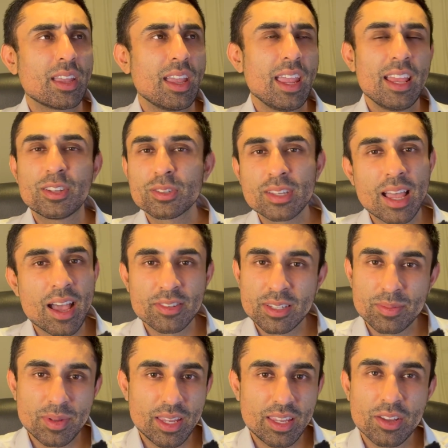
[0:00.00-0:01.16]
It doesn't have to
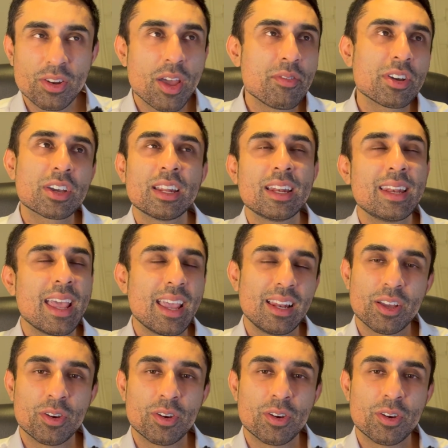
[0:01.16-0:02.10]
be. You're never going to nail it